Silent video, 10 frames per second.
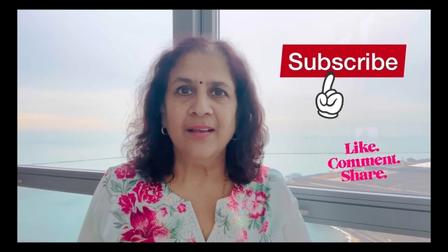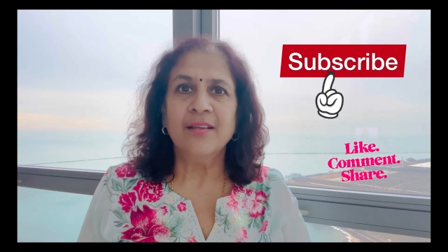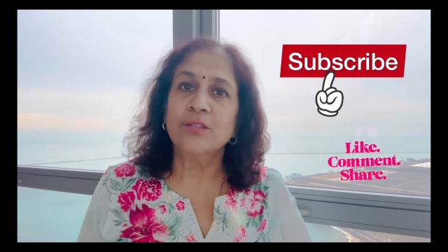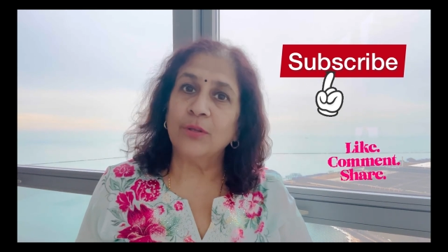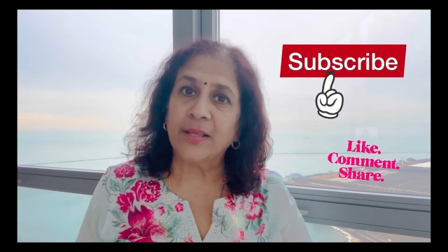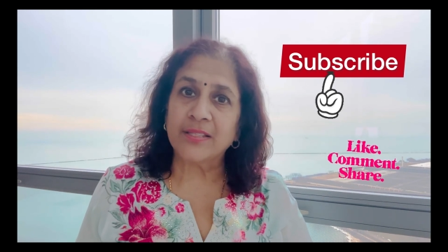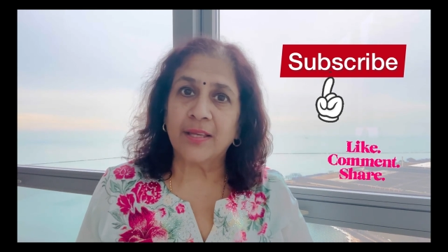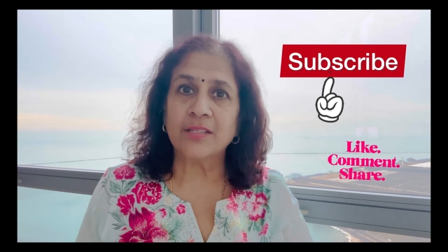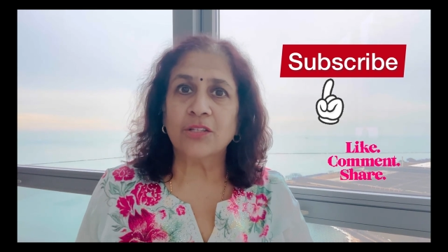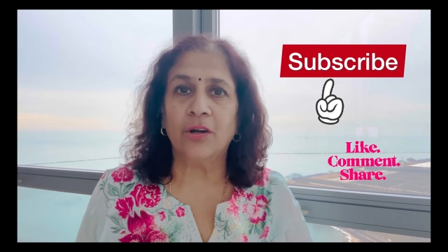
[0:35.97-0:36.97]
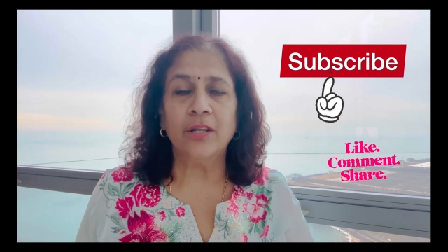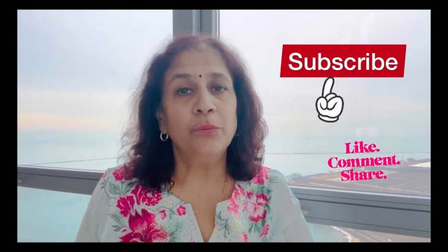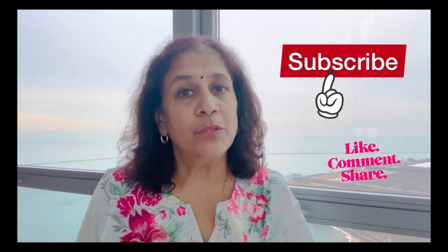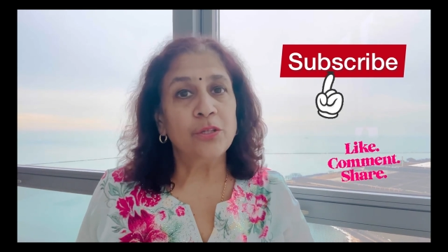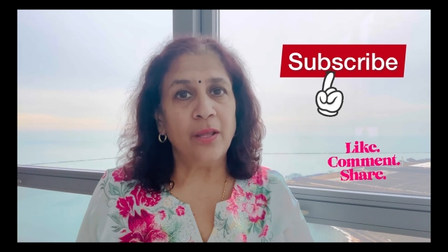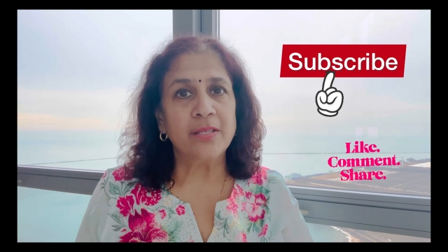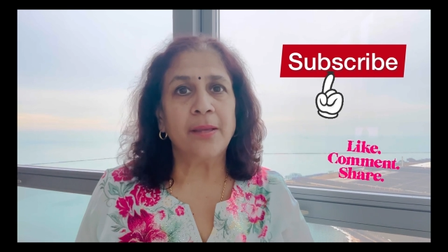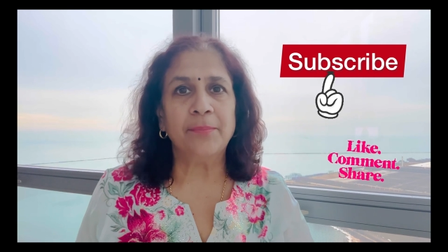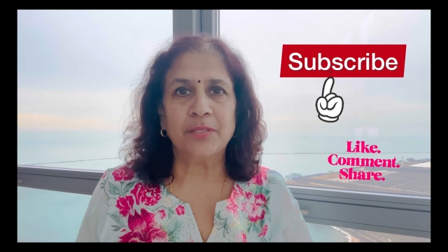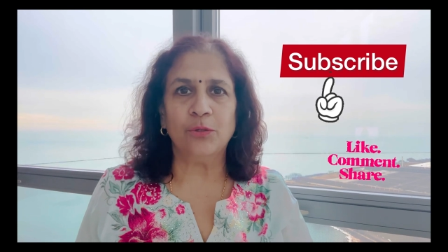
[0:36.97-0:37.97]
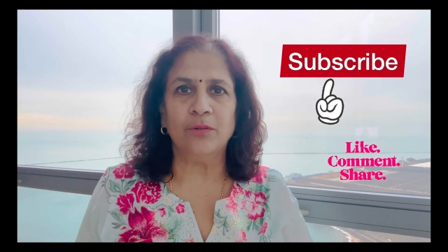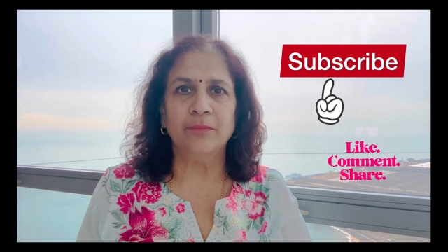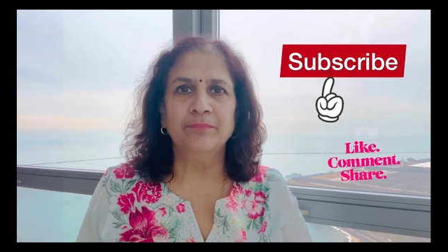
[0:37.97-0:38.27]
So let's get started with today's episode.